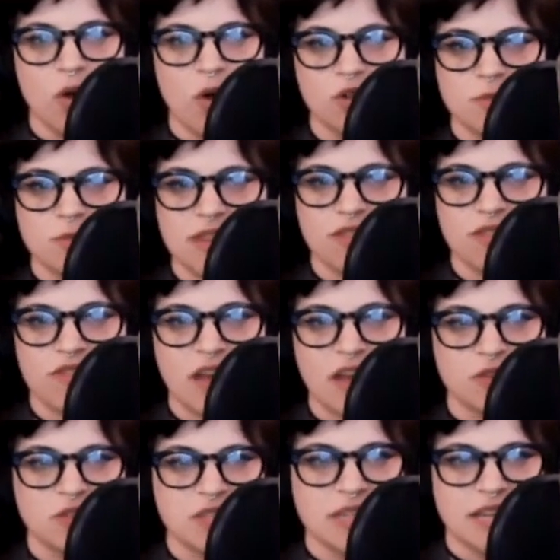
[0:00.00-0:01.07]
ultimately
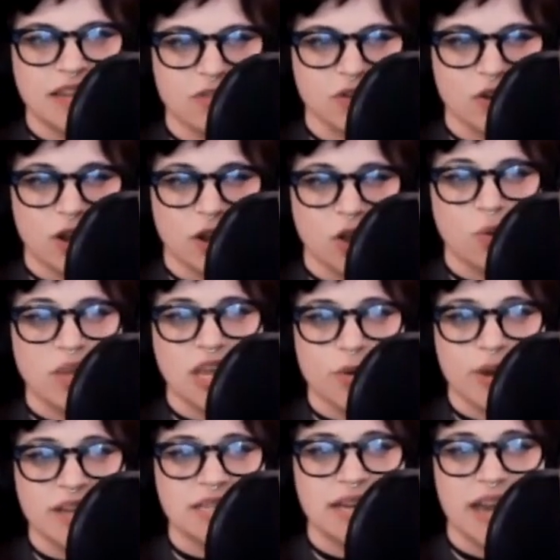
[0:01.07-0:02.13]
fails to deliver a
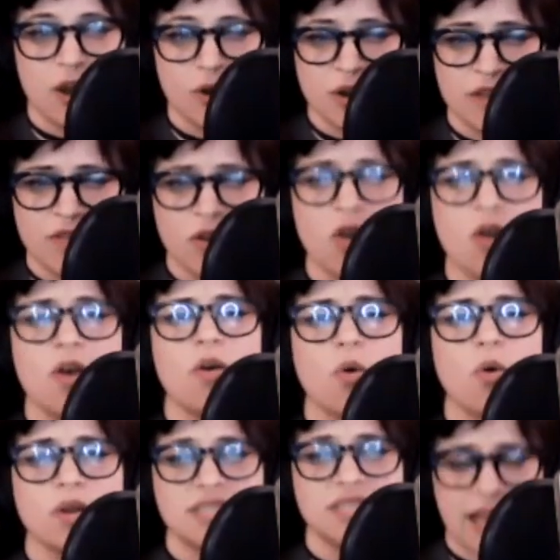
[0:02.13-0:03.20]
coherent narrative
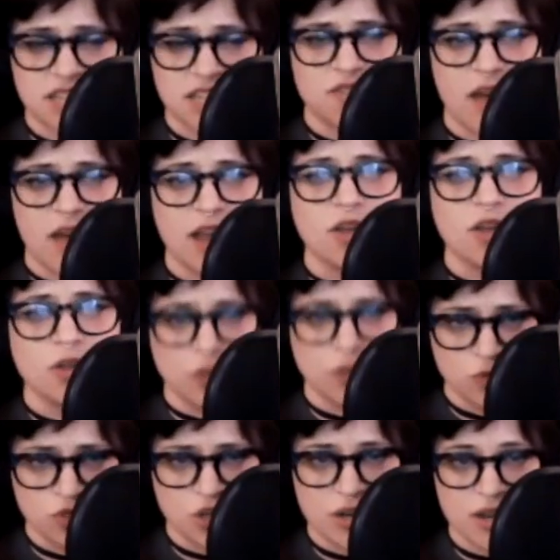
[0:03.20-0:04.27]
or a satisfying
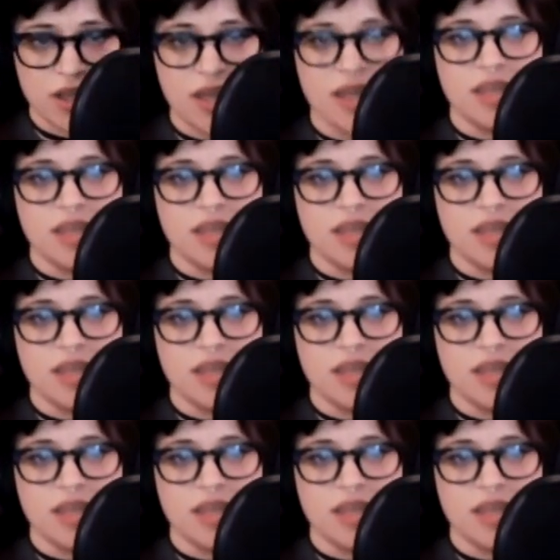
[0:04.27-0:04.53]
conclusion.